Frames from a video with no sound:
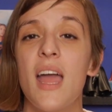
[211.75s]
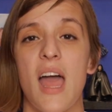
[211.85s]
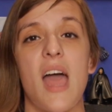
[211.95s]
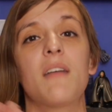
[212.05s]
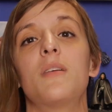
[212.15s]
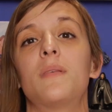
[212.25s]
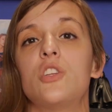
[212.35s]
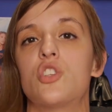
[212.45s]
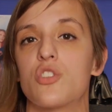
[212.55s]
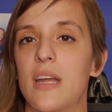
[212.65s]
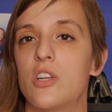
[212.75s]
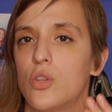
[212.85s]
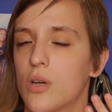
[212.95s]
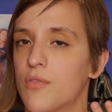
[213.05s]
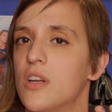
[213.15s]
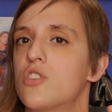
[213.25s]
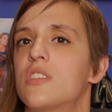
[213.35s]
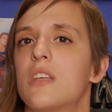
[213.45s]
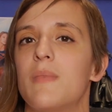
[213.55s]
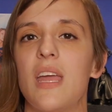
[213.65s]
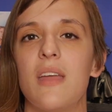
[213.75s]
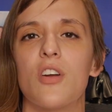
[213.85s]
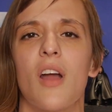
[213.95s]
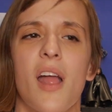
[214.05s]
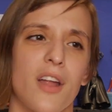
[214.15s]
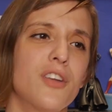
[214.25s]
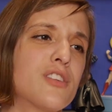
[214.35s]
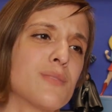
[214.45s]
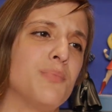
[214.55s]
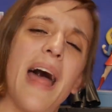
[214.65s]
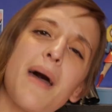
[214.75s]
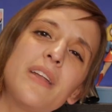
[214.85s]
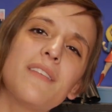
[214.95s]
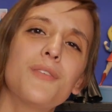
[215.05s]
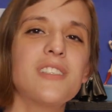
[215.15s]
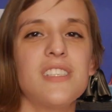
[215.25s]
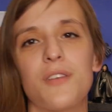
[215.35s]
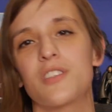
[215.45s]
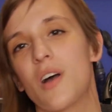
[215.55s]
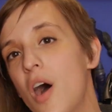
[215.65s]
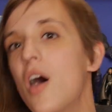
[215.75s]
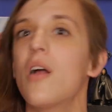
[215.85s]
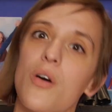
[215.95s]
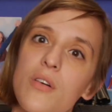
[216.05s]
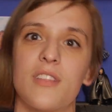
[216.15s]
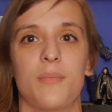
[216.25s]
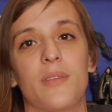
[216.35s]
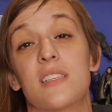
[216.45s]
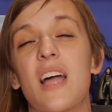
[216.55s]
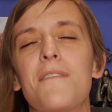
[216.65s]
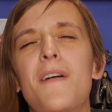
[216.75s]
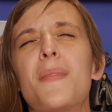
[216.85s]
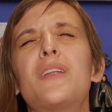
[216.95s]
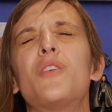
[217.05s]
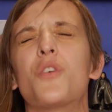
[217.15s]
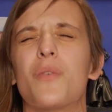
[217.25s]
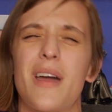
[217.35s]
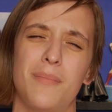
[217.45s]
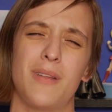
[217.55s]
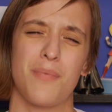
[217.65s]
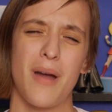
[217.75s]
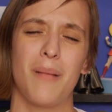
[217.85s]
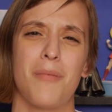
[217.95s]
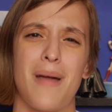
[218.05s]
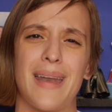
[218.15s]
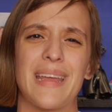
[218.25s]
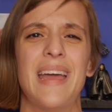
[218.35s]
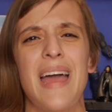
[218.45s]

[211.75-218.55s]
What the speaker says: Everybody's trained to look for interesting behavior, and you're just blabbing everyone's secrets all over the place. I found that incredibly problematic.